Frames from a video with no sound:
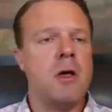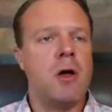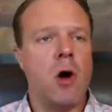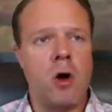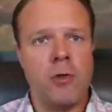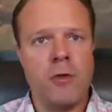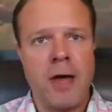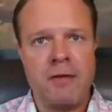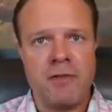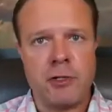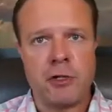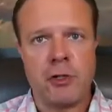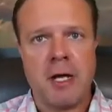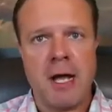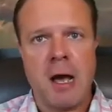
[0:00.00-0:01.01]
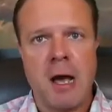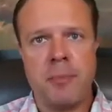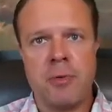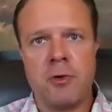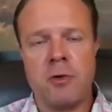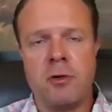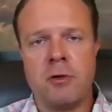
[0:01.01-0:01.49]
All that venture
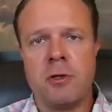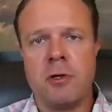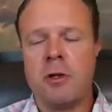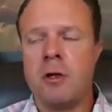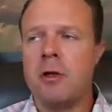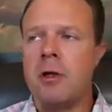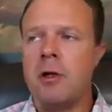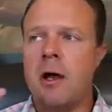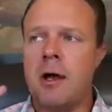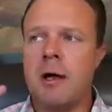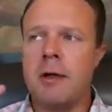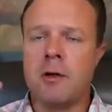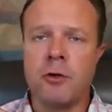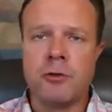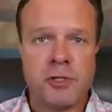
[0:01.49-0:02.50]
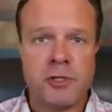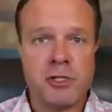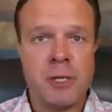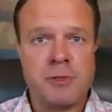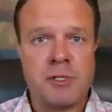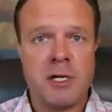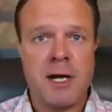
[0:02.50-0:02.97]
capital goes to
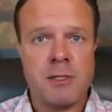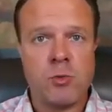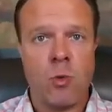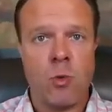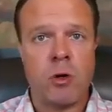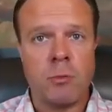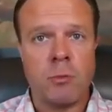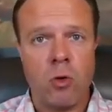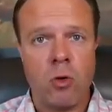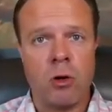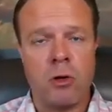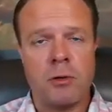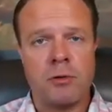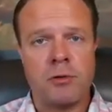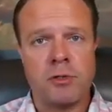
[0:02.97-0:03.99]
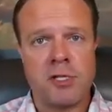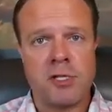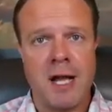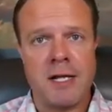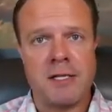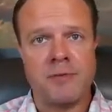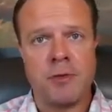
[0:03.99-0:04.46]
subsidize one or more
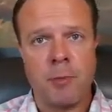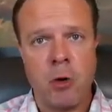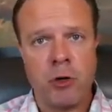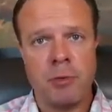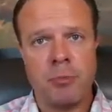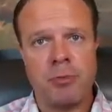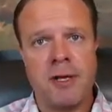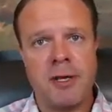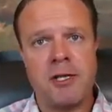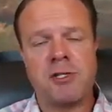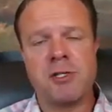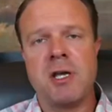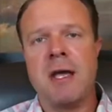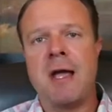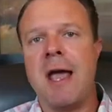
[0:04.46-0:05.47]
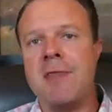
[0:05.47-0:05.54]
sides of the marketplace.